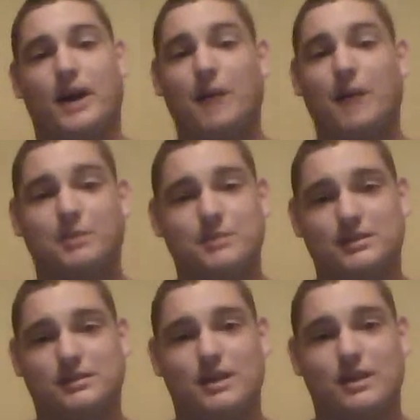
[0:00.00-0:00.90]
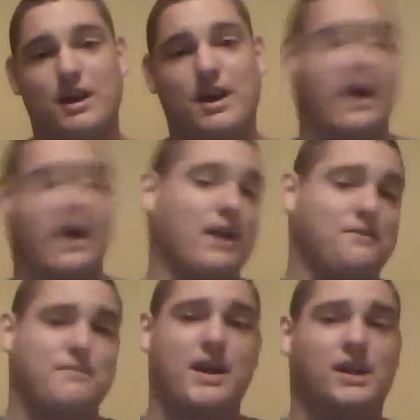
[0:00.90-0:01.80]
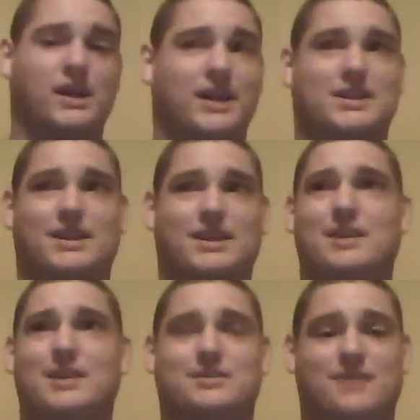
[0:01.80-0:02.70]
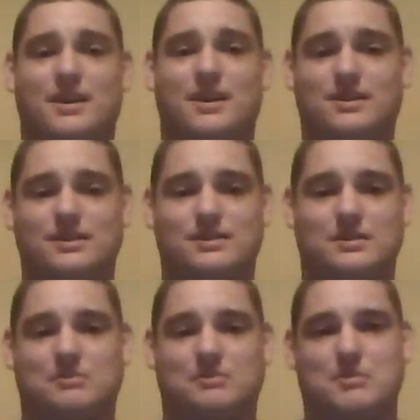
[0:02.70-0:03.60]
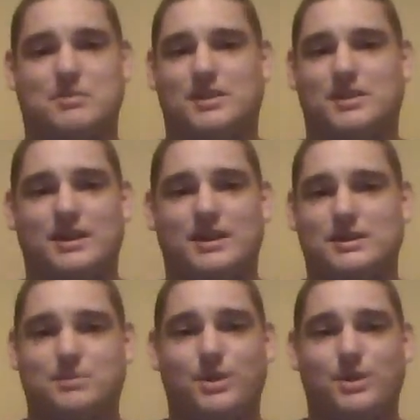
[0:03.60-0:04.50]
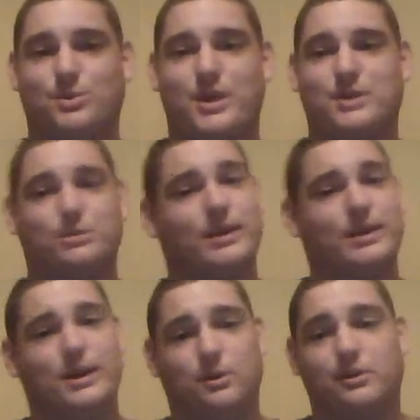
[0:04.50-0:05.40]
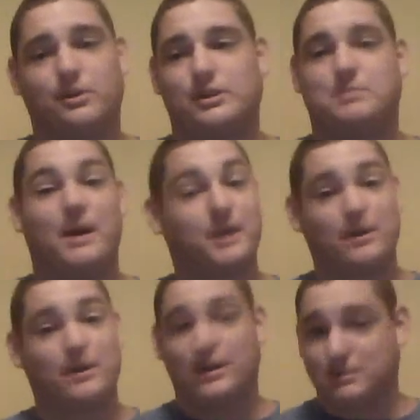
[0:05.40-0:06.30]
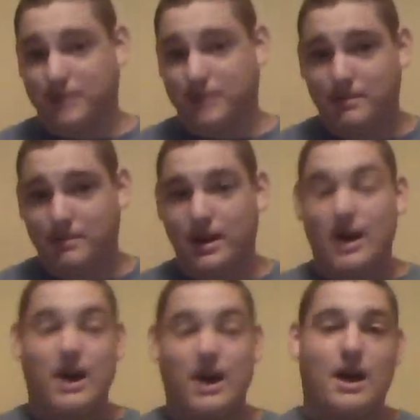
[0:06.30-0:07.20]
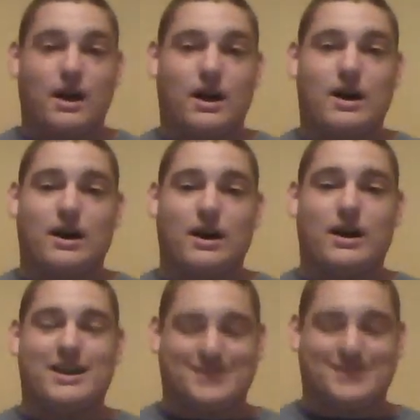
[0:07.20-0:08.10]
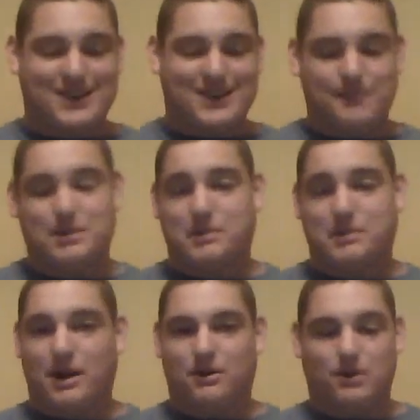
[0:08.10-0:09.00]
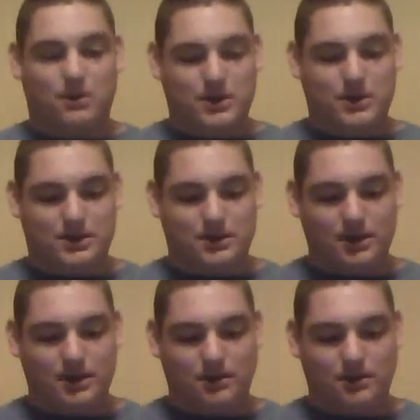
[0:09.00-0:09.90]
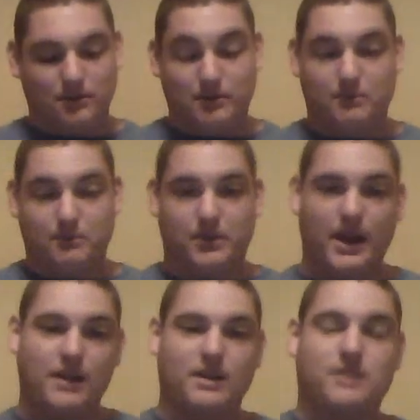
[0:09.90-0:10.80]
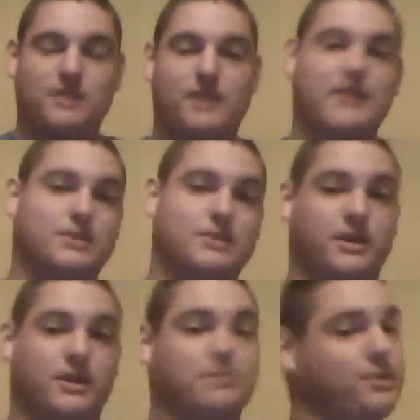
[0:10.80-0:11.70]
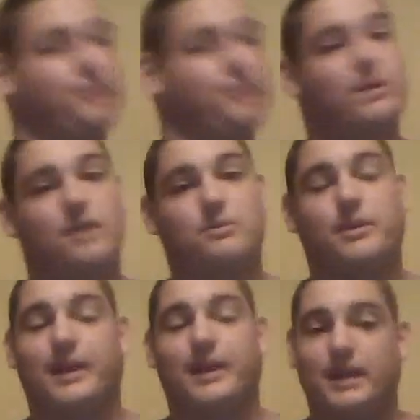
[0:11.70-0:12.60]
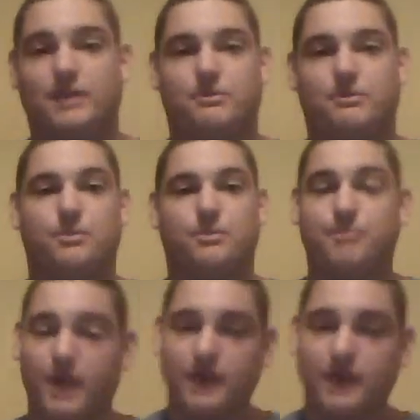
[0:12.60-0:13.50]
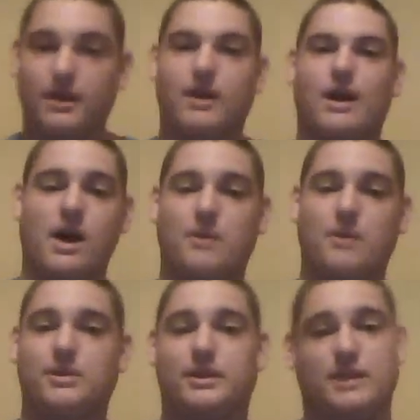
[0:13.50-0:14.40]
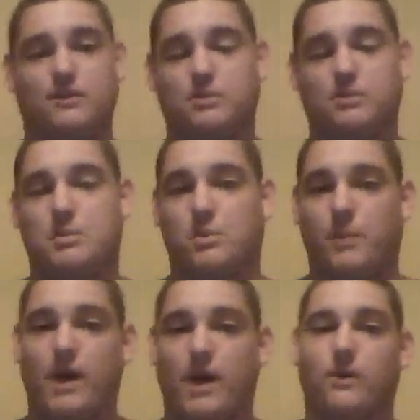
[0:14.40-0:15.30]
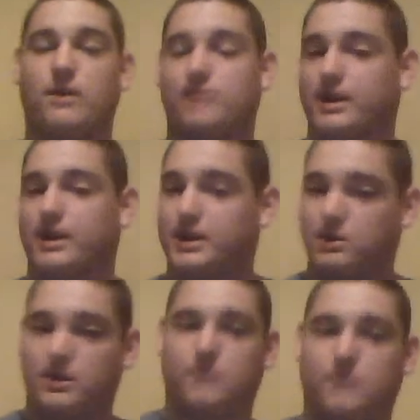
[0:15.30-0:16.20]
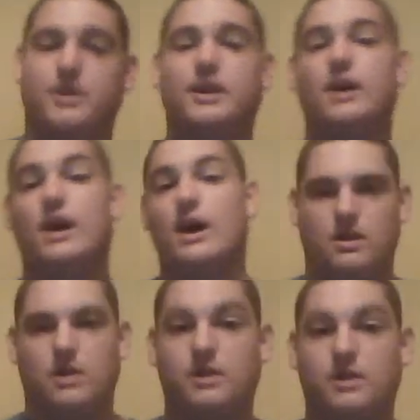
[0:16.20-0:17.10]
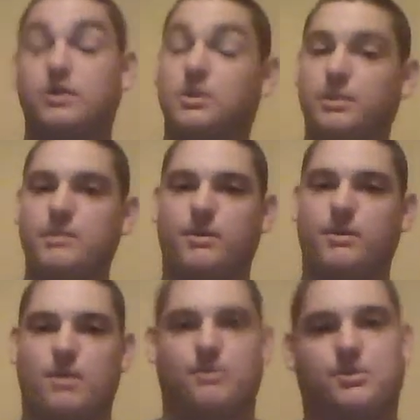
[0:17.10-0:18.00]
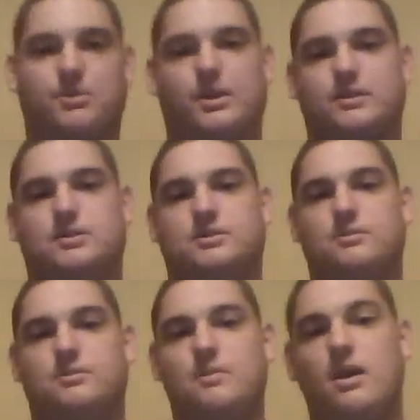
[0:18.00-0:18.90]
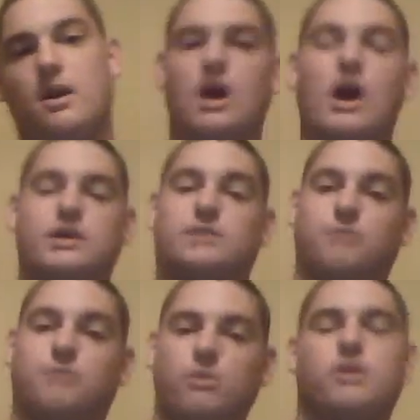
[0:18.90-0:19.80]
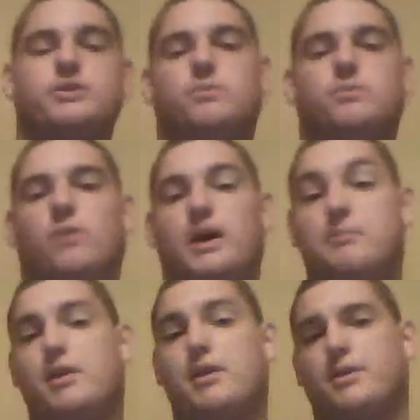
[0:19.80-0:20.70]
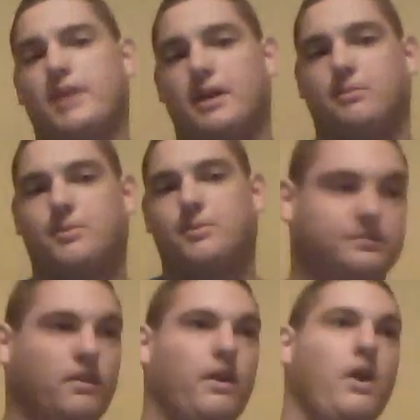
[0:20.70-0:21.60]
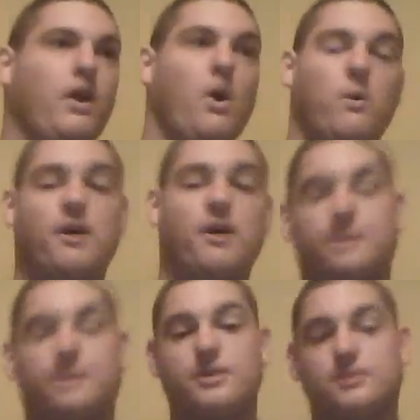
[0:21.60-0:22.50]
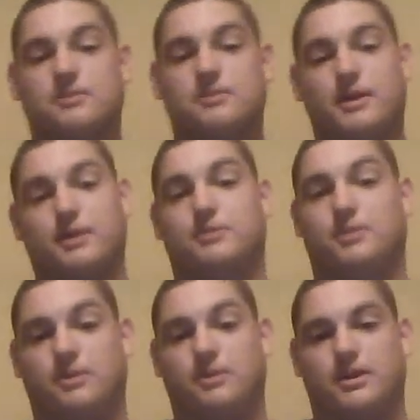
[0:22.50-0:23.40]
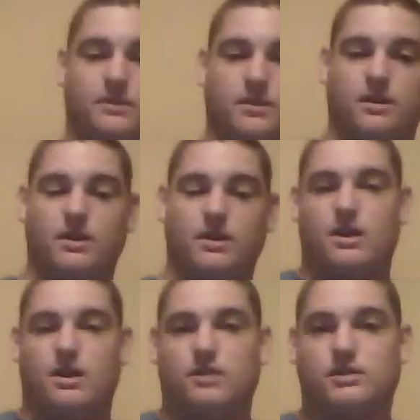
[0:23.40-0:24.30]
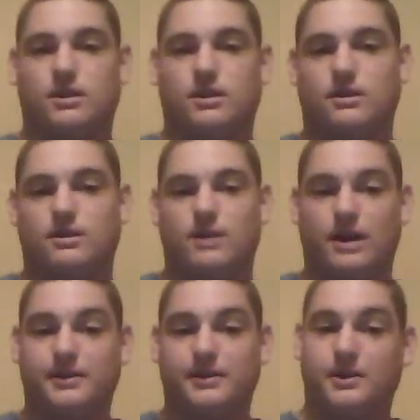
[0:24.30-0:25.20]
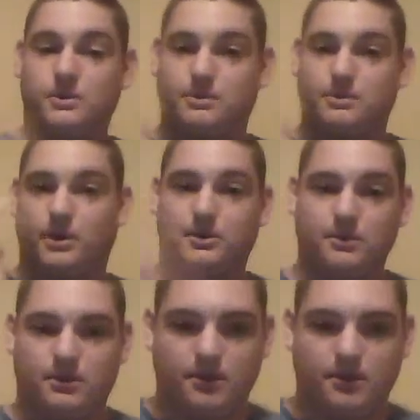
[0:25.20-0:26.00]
Optimus amp from back in like the 80s or 90s, maybe the 90s, but either way it's really old and it's bound to go out sometime. And it's just not much power, which, you know, that is actually working pretty well for what I need it for, but I would like to have a little bit more power. I've already got the one I'm wanting. This will complete my Rockford sound system. It's a 400 watt mono amp. Well, those are my new toys. So, I'll see you in part 2.